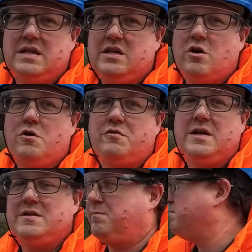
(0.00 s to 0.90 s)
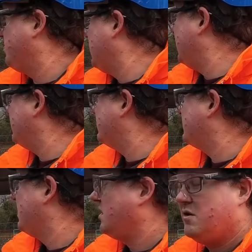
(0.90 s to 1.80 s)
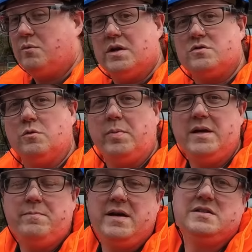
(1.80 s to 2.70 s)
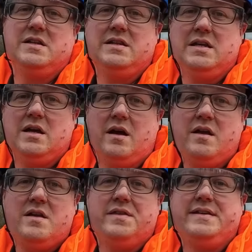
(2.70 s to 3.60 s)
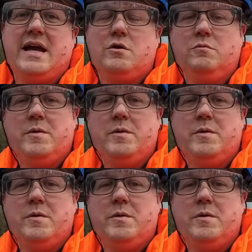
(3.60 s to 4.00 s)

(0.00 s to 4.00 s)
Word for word: the concrete planks, which will be basically the, uh, the deck will